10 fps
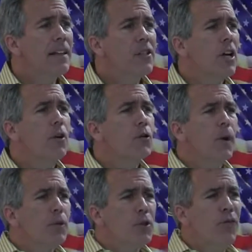This
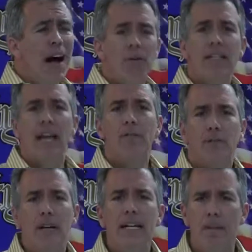country was founded on
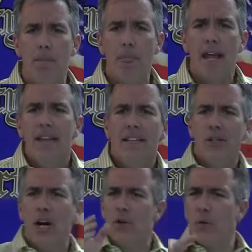freedom.
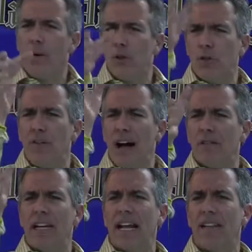This country was
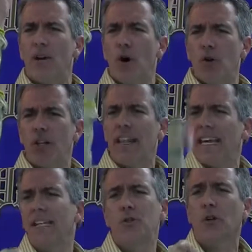founded on the notion
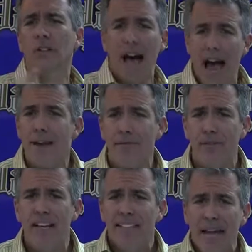that it's your life.
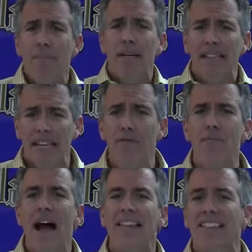Let me
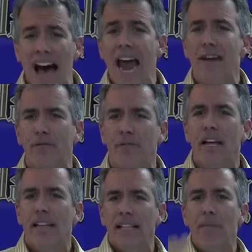live my life.
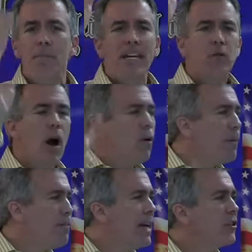Let me
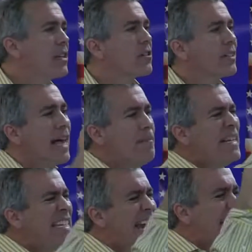grow a business. Let
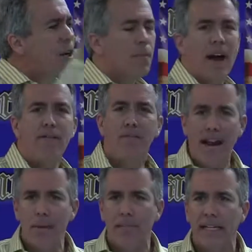me take care of my
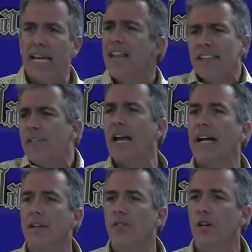family. This
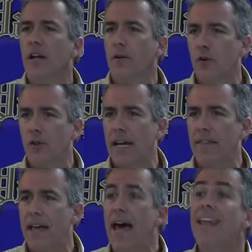guy doesn't
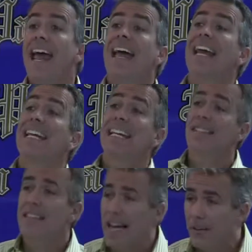understand that. And I
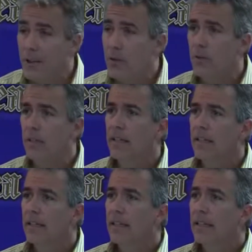can tell you,
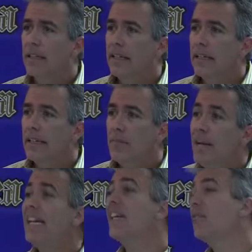
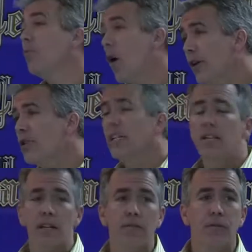being in
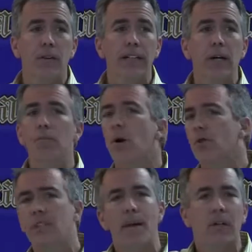Washington for a year,
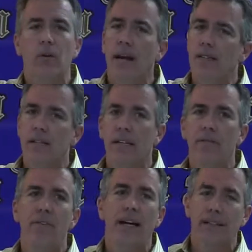most Democrats,
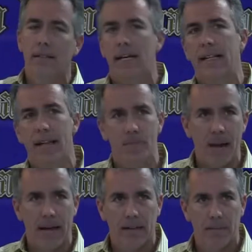in fact, I'll take that
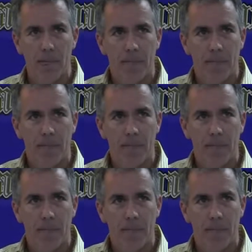back.